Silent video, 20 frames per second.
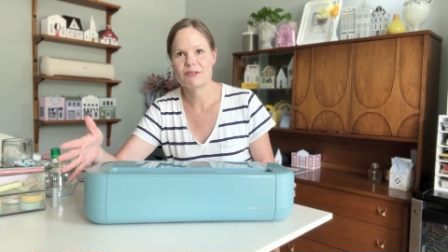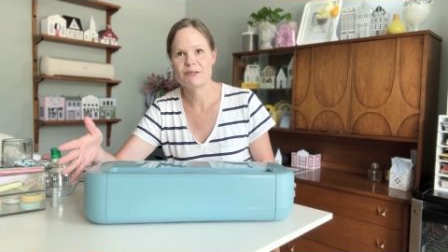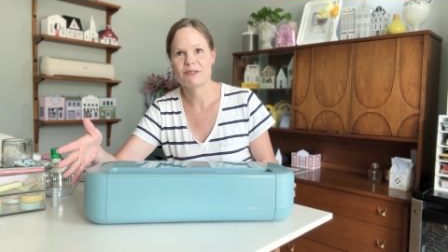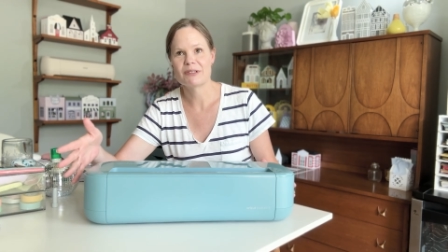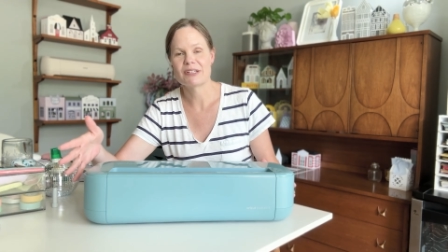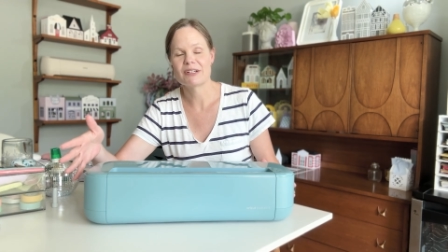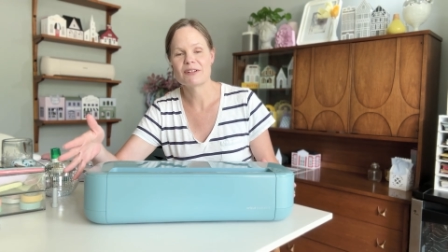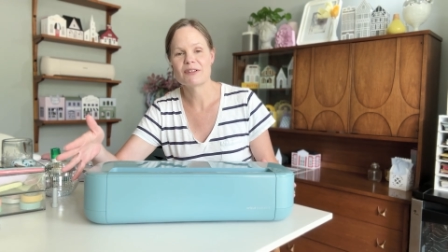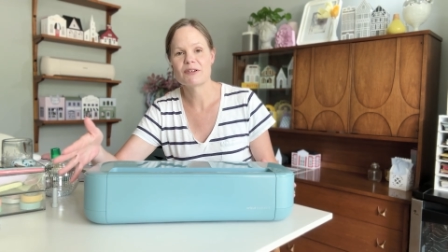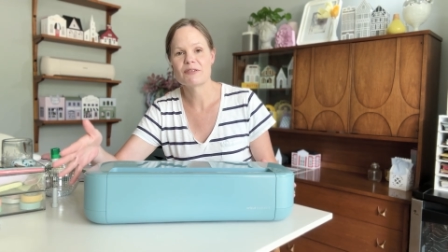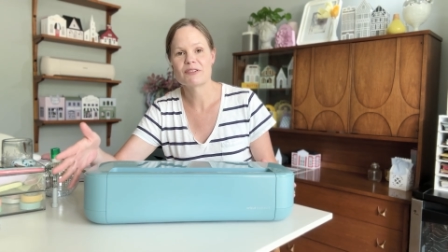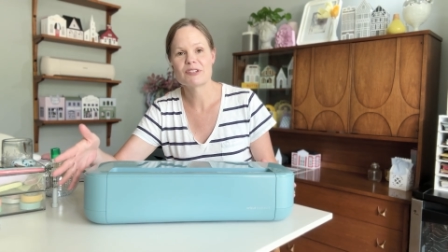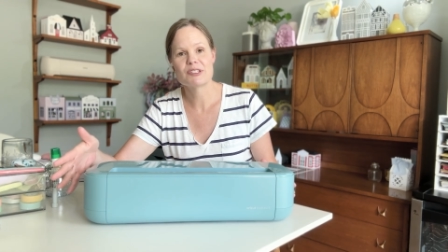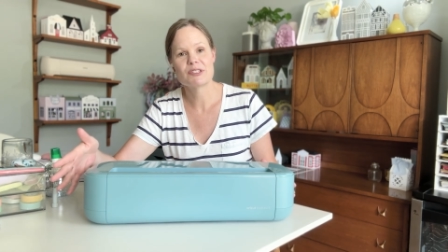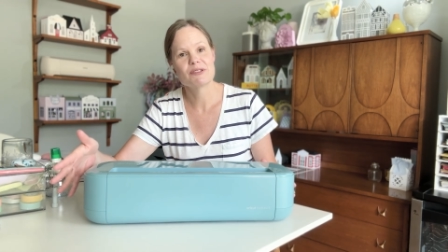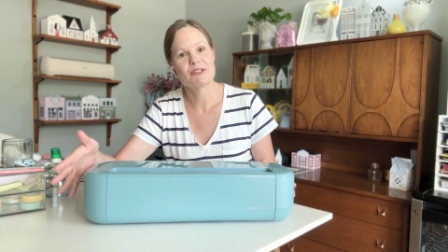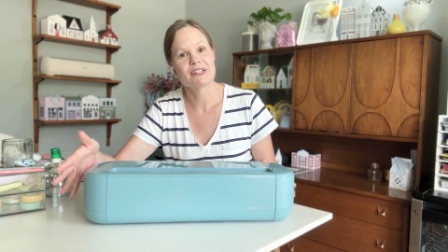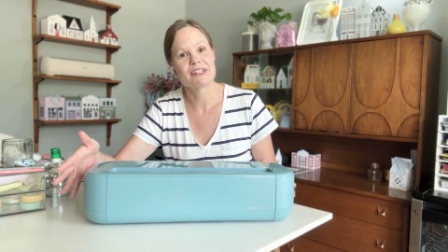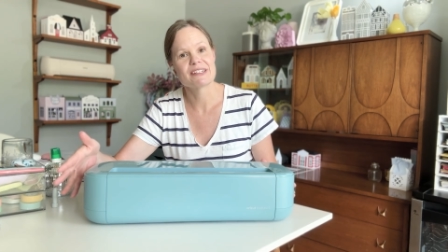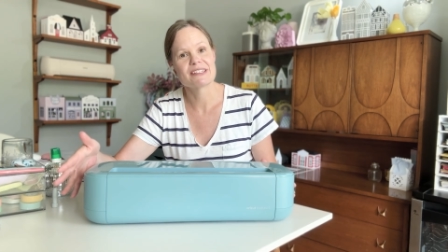little over 2
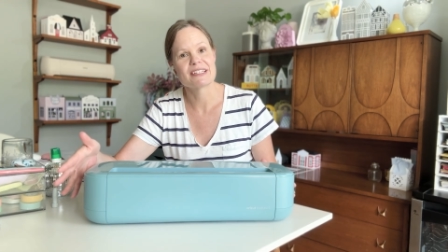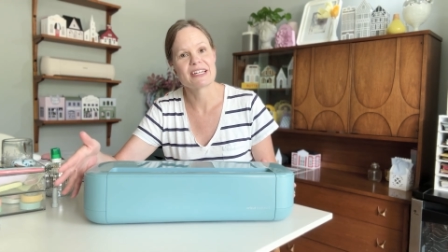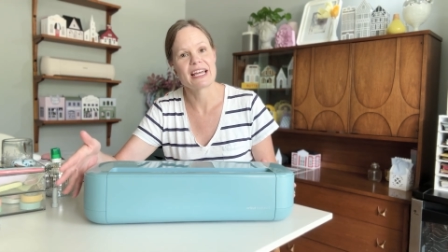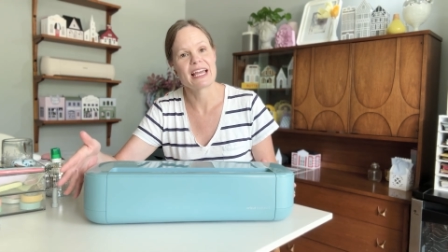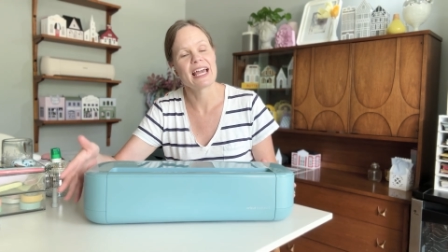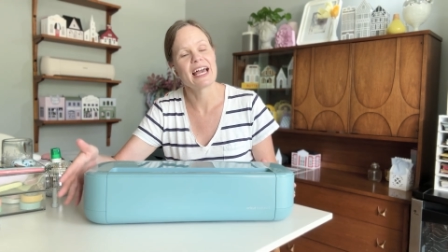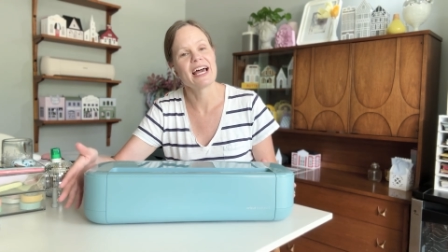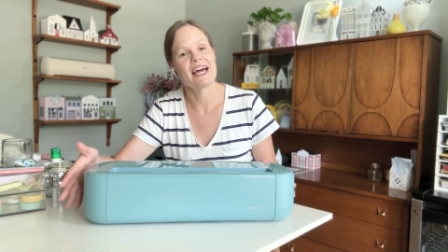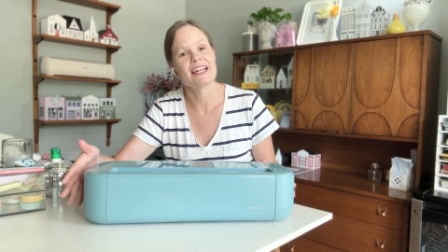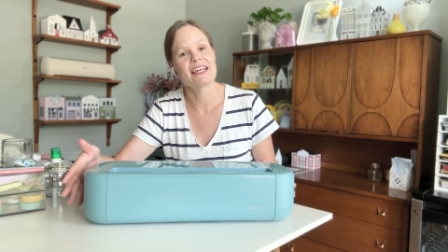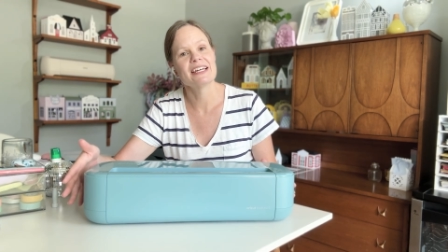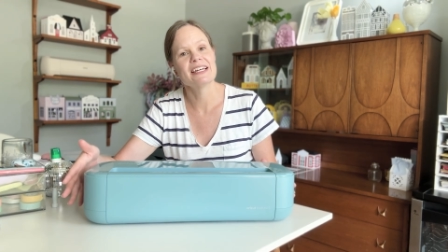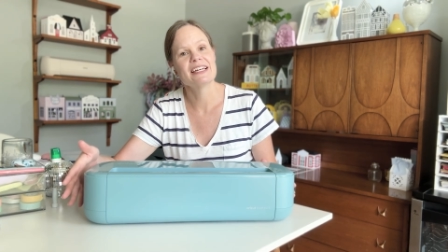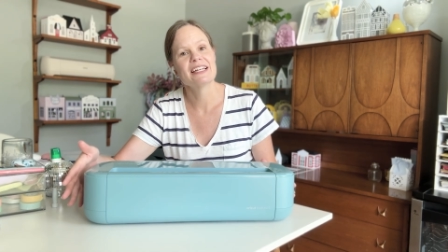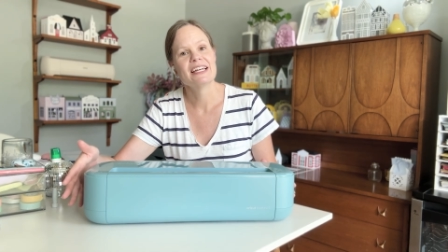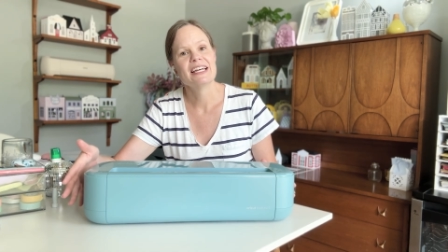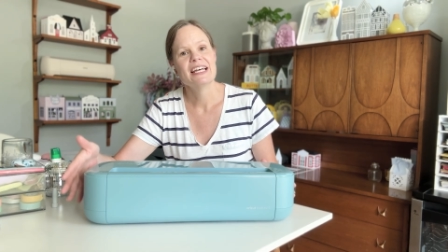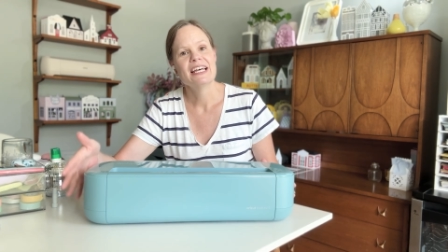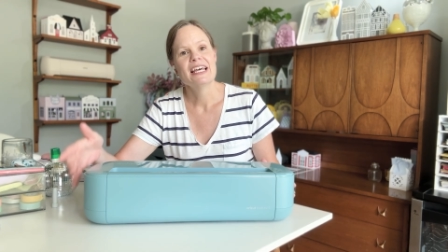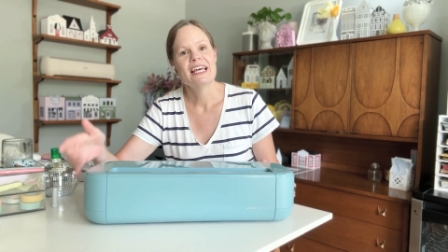years that I had it.
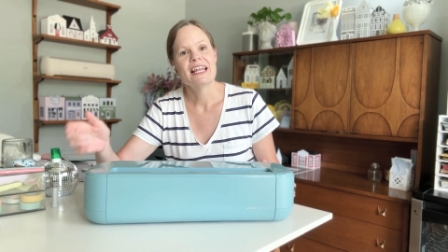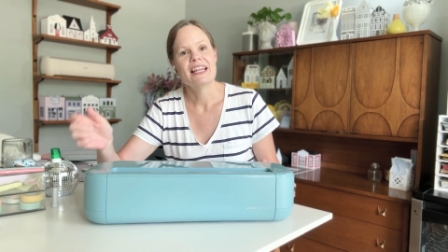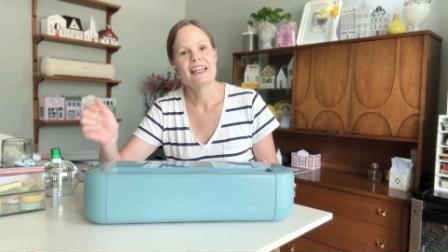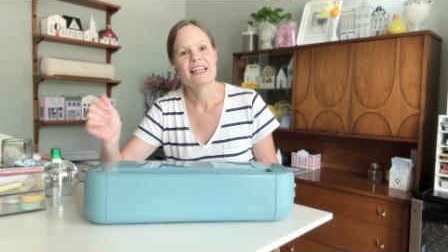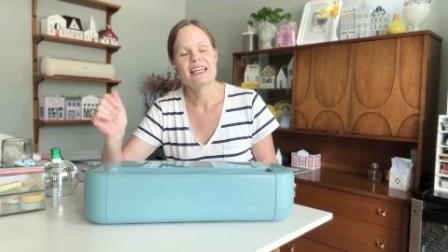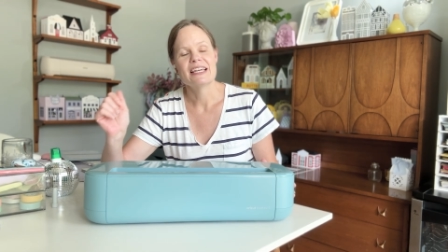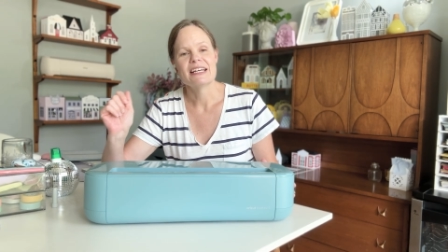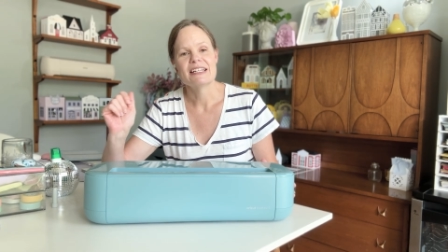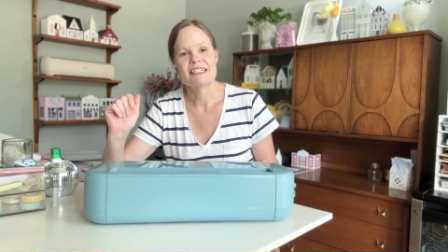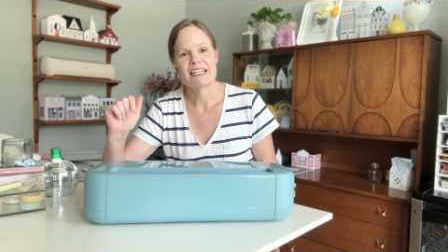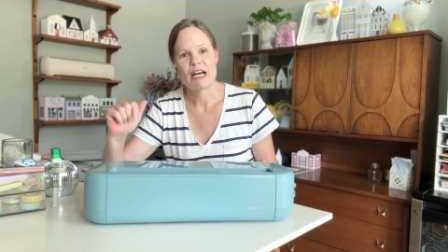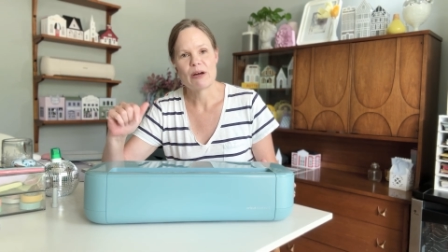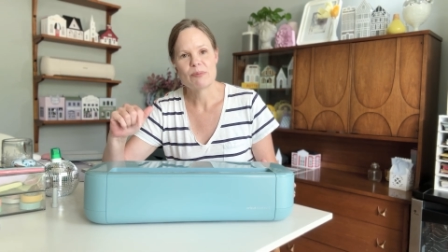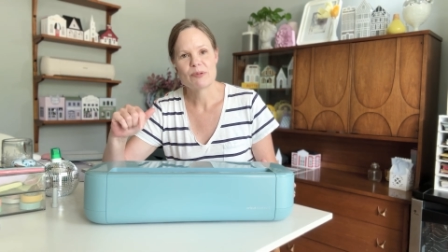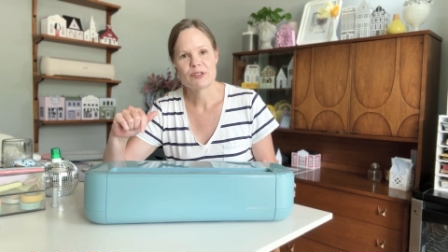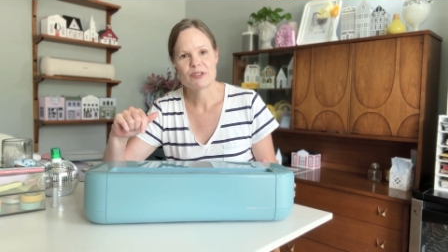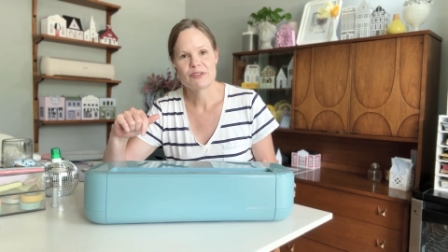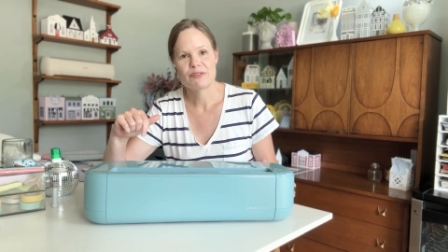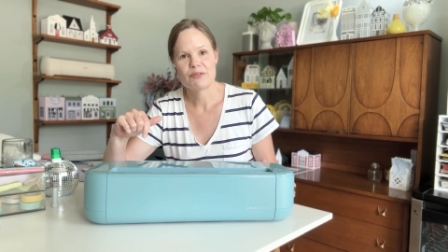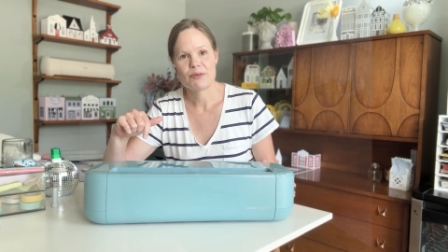The
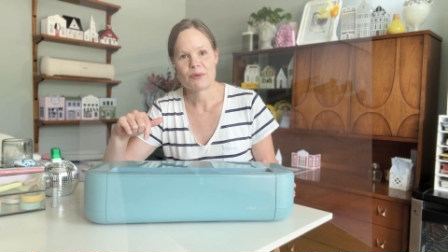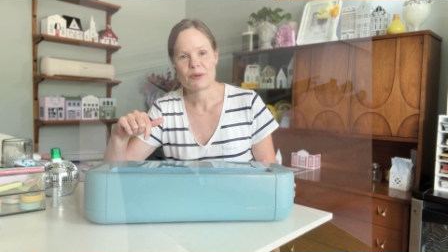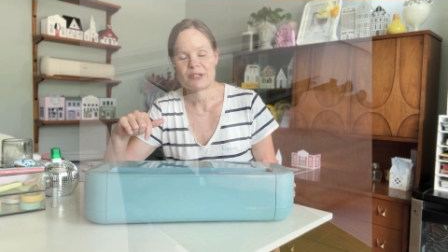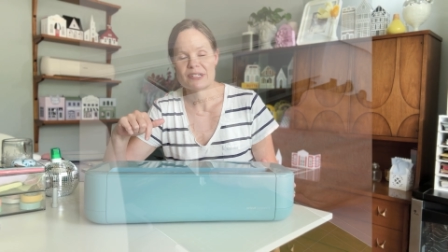adapter for